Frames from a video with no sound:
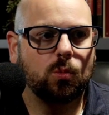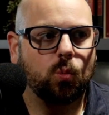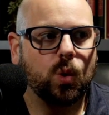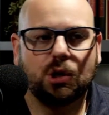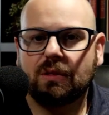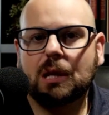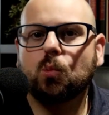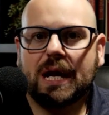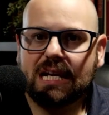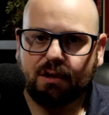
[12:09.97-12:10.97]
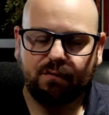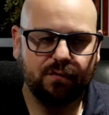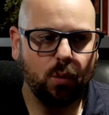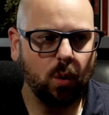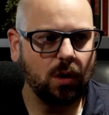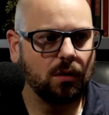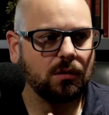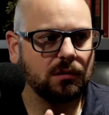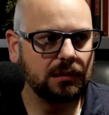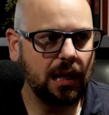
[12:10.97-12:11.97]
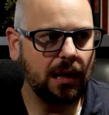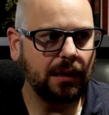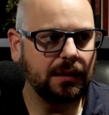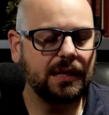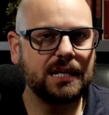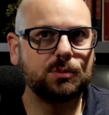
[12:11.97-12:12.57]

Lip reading: "what are they waiting for" line